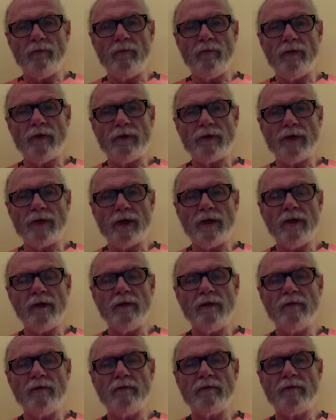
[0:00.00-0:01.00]
for a child
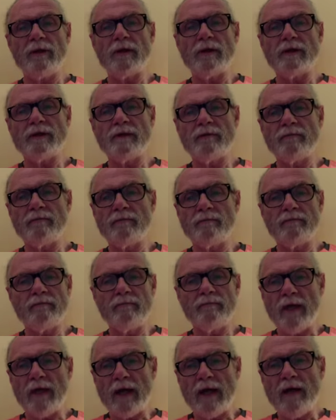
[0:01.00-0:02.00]
who doesn't
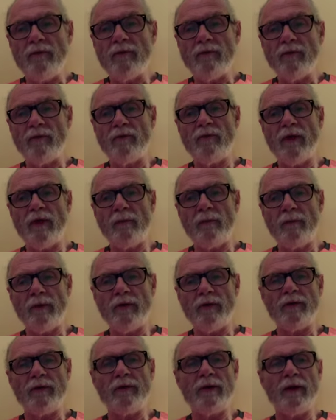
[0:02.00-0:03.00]
have a family
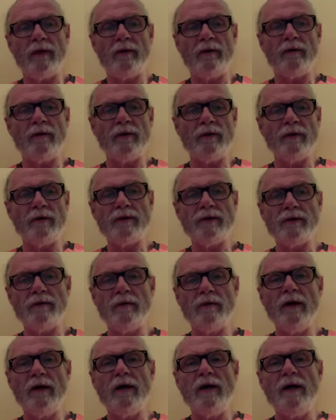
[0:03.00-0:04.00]
that they are used to.
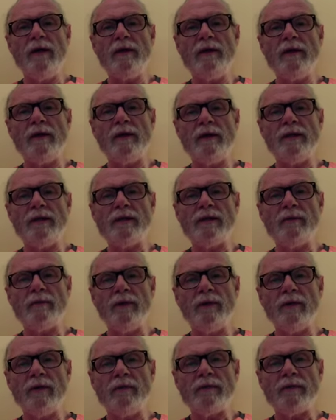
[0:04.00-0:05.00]
They need
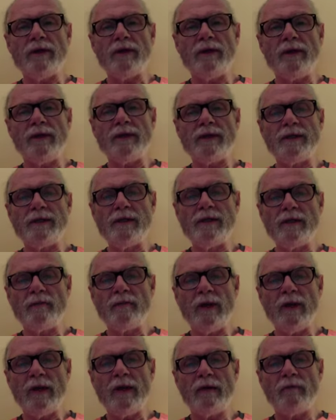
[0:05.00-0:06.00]
somebody who's in a
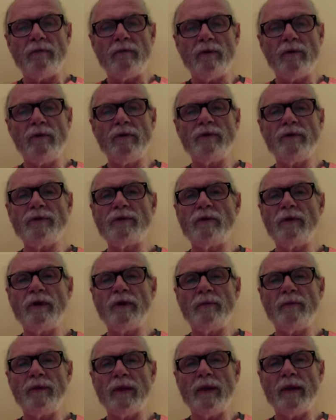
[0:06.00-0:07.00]
decision-making role, who's going to
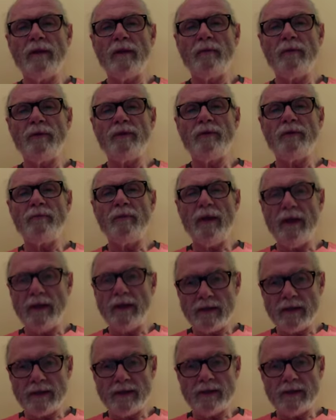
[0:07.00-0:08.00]
be able to make
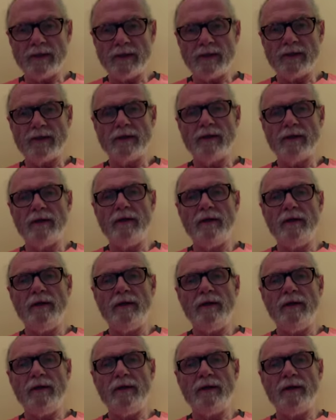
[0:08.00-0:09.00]
decisions,
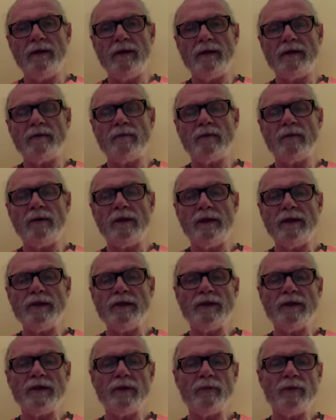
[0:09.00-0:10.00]
and that's a
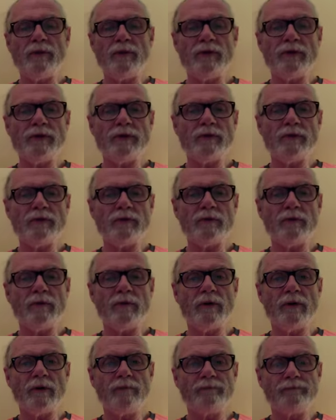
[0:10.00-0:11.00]
relationship with a social
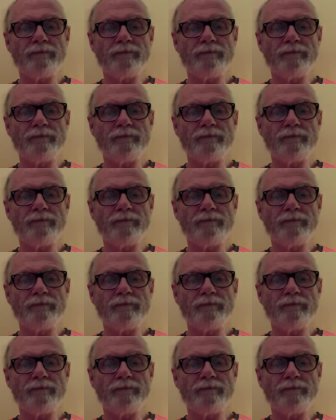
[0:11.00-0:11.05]
worker.